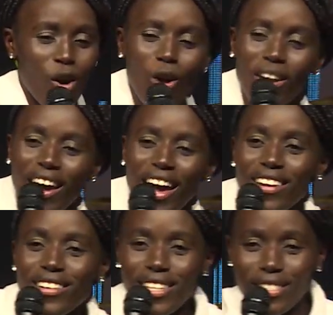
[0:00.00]
On
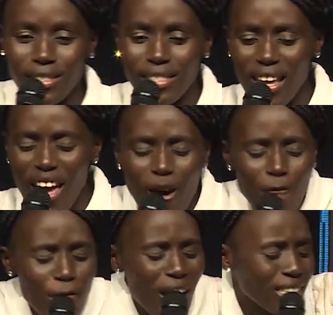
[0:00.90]
her knees,
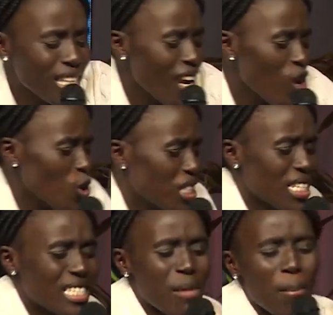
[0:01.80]
Father Lord,
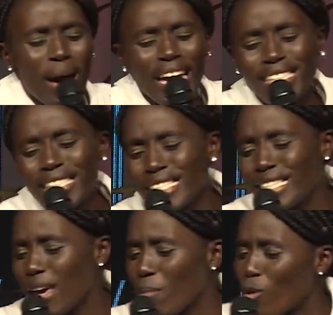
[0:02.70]
in the mighty
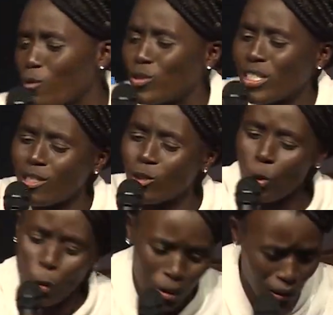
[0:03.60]
name of
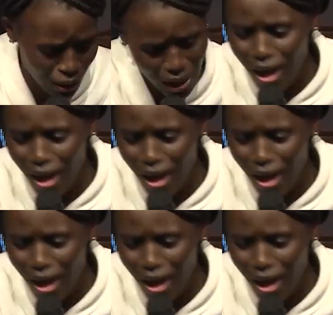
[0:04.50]
Jesus,